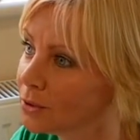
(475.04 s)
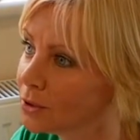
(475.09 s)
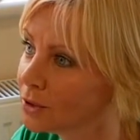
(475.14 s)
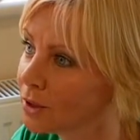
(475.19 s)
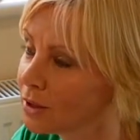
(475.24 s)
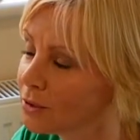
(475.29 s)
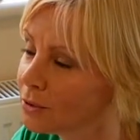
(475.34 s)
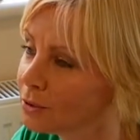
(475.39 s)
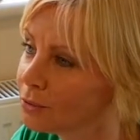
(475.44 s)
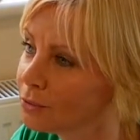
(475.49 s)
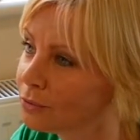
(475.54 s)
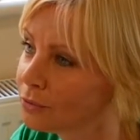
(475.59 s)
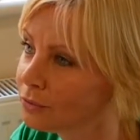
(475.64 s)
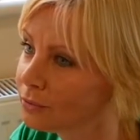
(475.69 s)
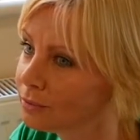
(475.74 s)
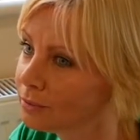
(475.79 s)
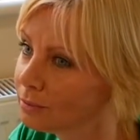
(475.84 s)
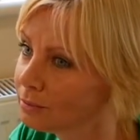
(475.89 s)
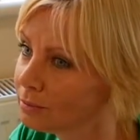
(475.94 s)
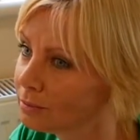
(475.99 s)
kind of
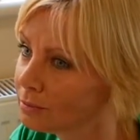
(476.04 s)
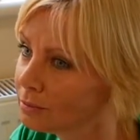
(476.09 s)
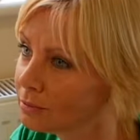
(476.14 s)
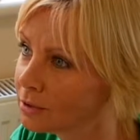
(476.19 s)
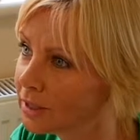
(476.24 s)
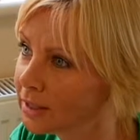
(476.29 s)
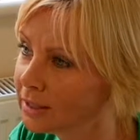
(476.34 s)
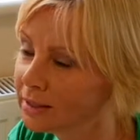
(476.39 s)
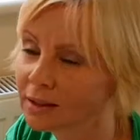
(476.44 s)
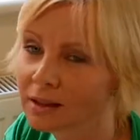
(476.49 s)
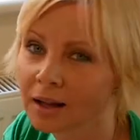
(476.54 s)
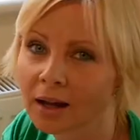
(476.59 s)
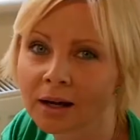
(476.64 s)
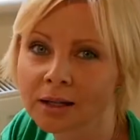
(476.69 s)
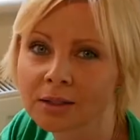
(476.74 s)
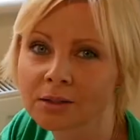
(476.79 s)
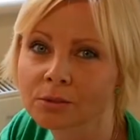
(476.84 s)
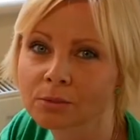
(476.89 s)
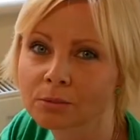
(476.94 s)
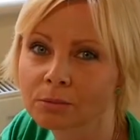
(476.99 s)

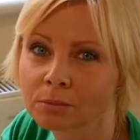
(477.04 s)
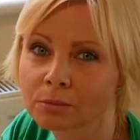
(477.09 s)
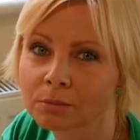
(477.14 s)
relight